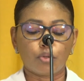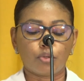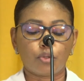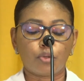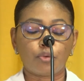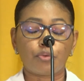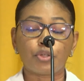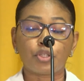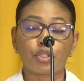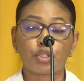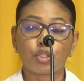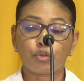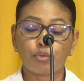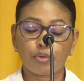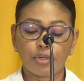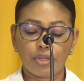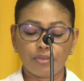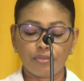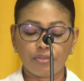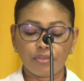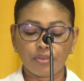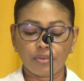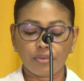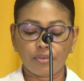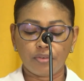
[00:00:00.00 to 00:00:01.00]
to
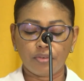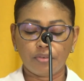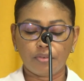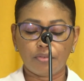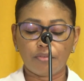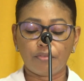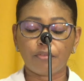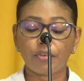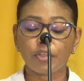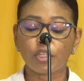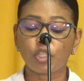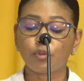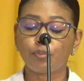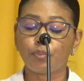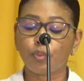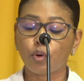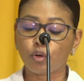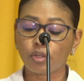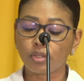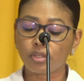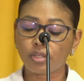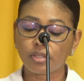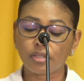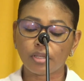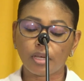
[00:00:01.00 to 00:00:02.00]
retrieve fish
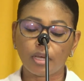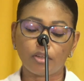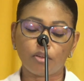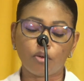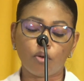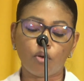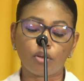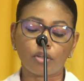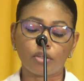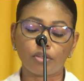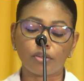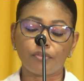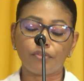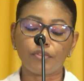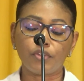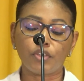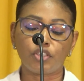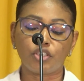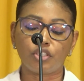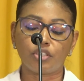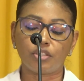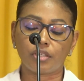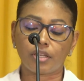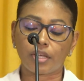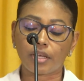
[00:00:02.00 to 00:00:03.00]
pots and other
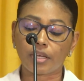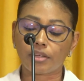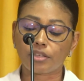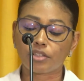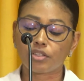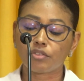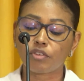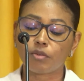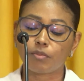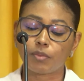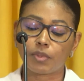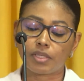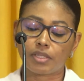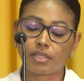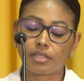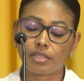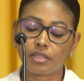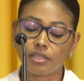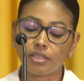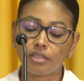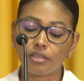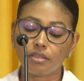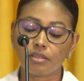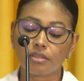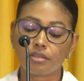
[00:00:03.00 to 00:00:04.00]
fishing gears from the
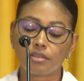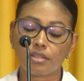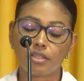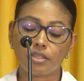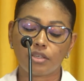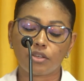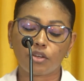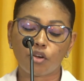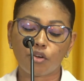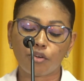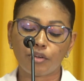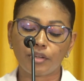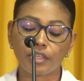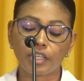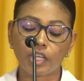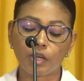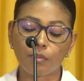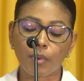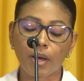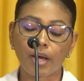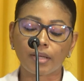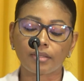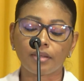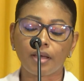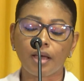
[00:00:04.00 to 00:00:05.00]
sea, securing
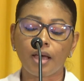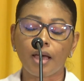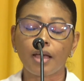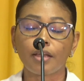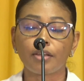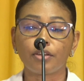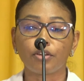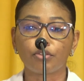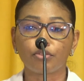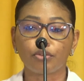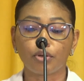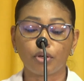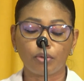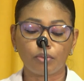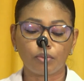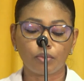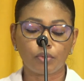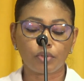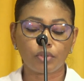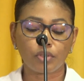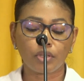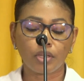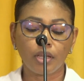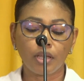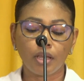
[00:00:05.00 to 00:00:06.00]
them at higher
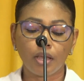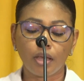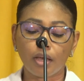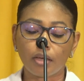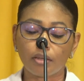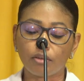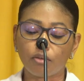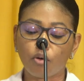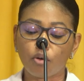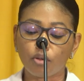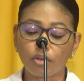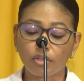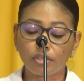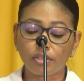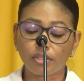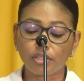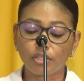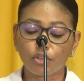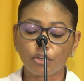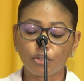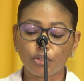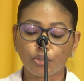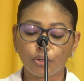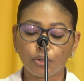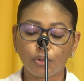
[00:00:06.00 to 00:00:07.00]
grounds and other
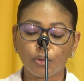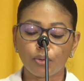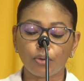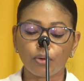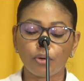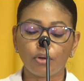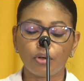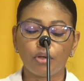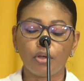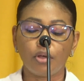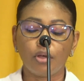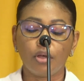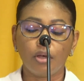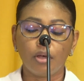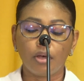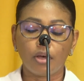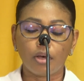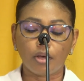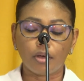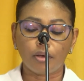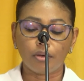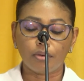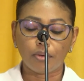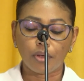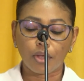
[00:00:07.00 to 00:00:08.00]
secure
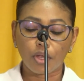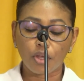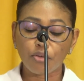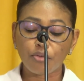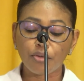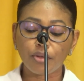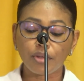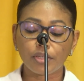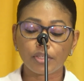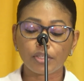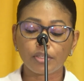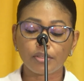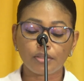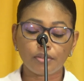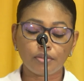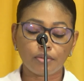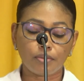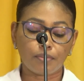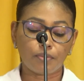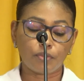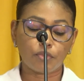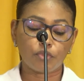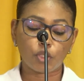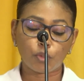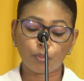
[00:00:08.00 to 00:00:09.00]
areas,
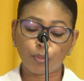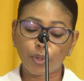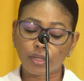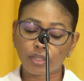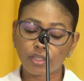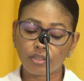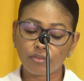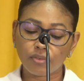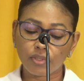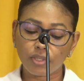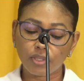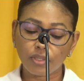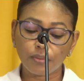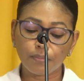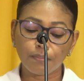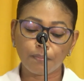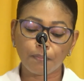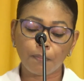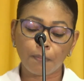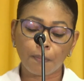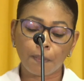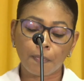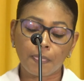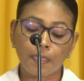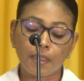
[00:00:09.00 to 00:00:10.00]
respectively.
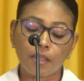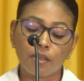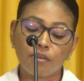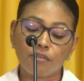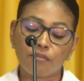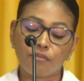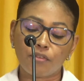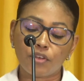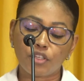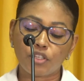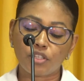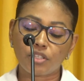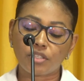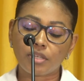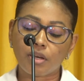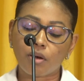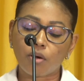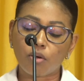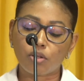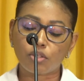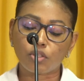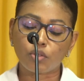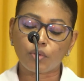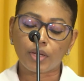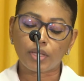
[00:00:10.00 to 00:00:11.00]
Fishers are
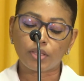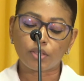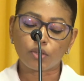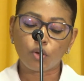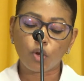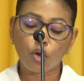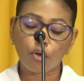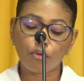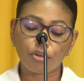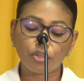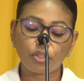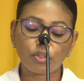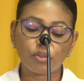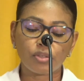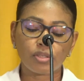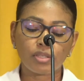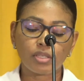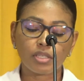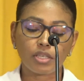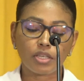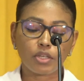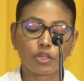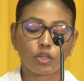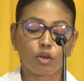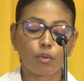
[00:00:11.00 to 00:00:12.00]
also encouraged to
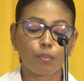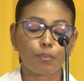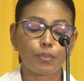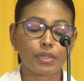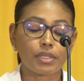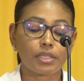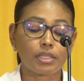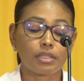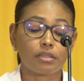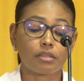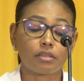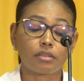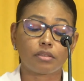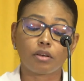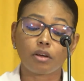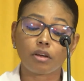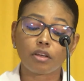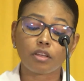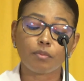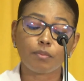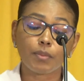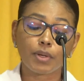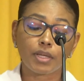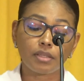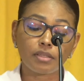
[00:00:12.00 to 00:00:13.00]
secure personal
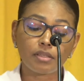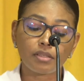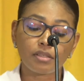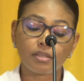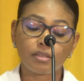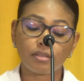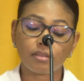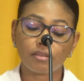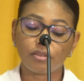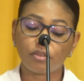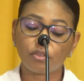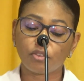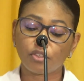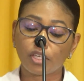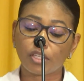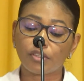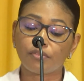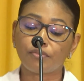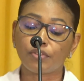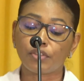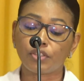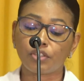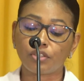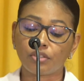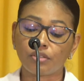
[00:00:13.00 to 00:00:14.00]
documents such as
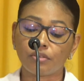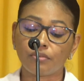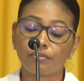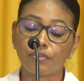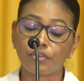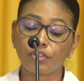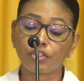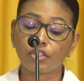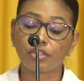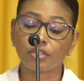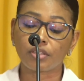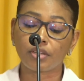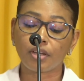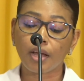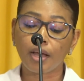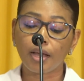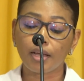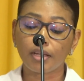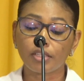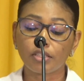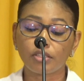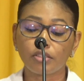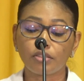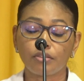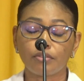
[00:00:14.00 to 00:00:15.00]
fishing
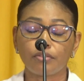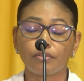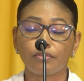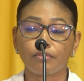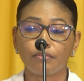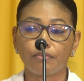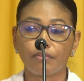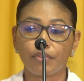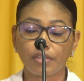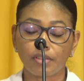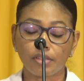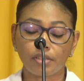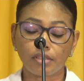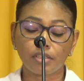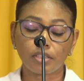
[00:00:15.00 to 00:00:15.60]
cards, vessel